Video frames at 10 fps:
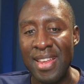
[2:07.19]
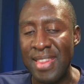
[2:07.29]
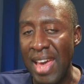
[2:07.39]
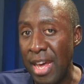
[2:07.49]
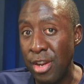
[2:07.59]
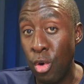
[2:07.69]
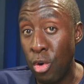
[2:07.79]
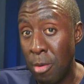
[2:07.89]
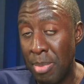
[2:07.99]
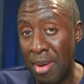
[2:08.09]
They had an
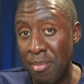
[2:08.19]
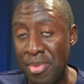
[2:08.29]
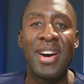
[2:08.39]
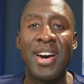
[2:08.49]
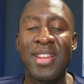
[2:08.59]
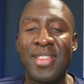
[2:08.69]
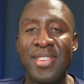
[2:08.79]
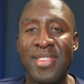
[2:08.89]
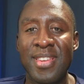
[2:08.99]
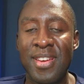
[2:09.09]
order bump on
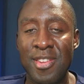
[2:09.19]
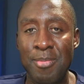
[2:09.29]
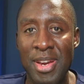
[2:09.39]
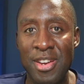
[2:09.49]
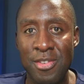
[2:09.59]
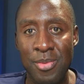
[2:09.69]
this sales page,